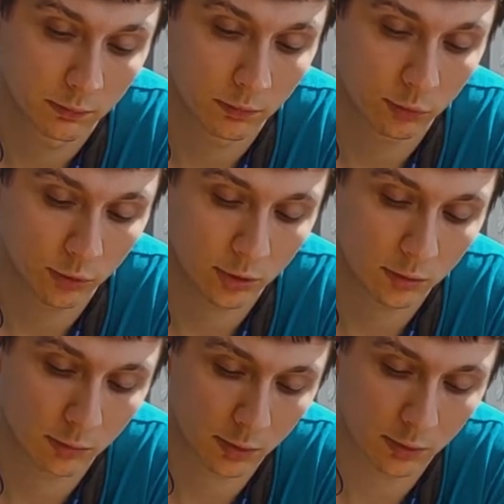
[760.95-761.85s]
to check
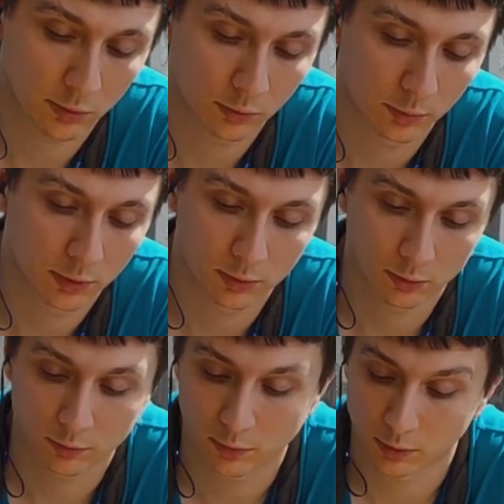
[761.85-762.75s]
whether opening
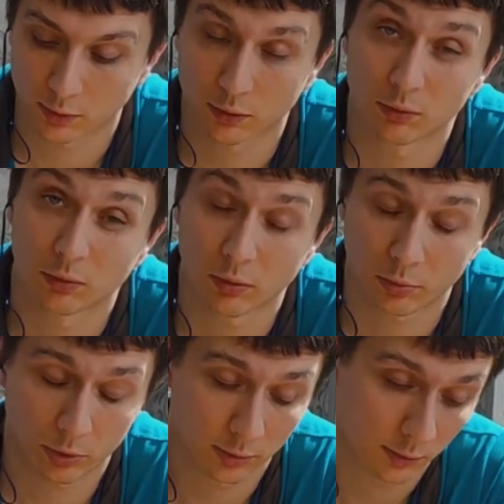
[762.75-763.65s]
hood is a good
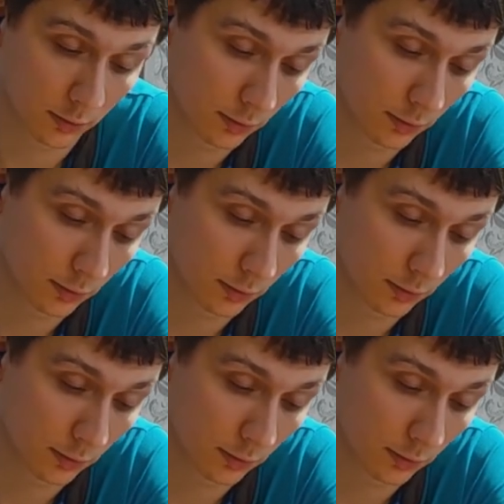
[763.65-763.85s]
option.